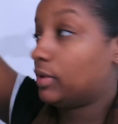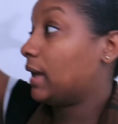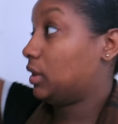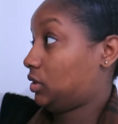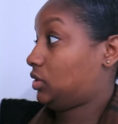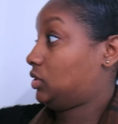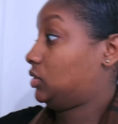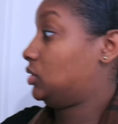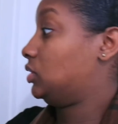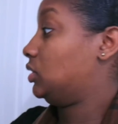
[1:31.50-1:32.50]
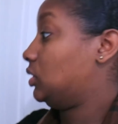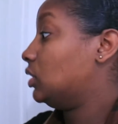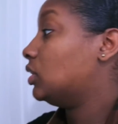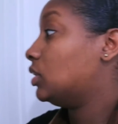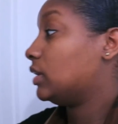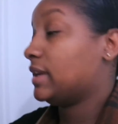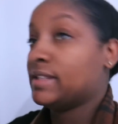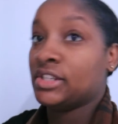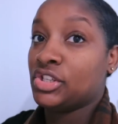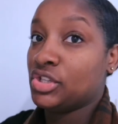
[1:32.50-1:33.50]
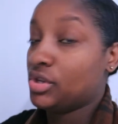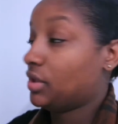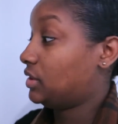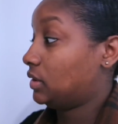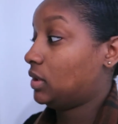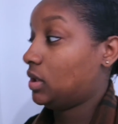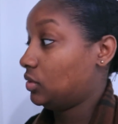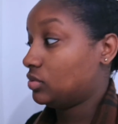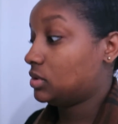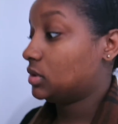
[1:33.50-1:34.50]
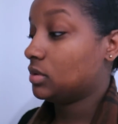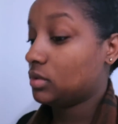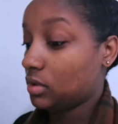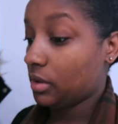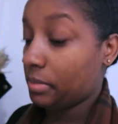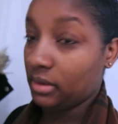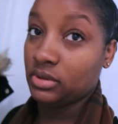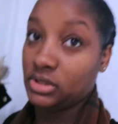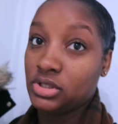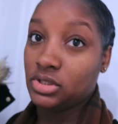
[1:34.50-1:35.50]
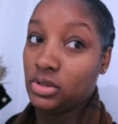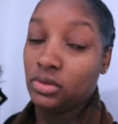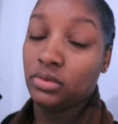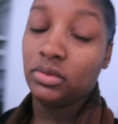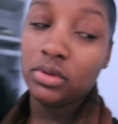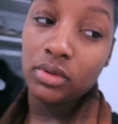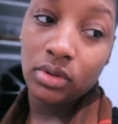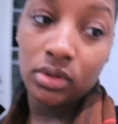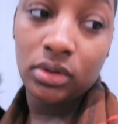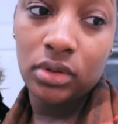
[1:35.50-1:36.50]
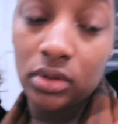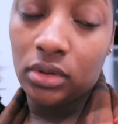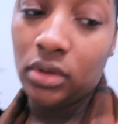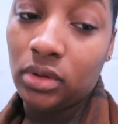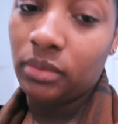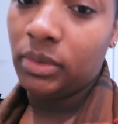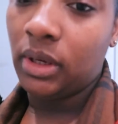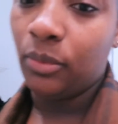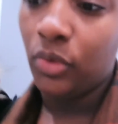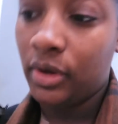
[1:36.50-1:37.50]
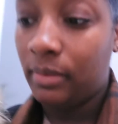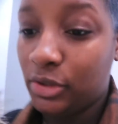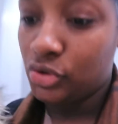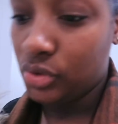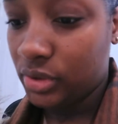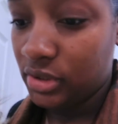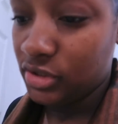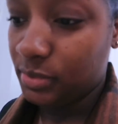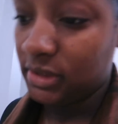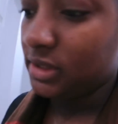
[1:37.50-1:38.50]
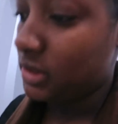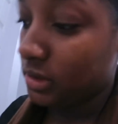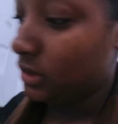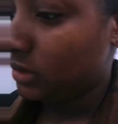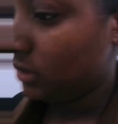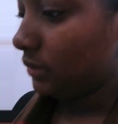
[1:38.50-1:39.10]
regular because it's nothing cute about the snow. I mean, I'm wearing my Jordans, but still.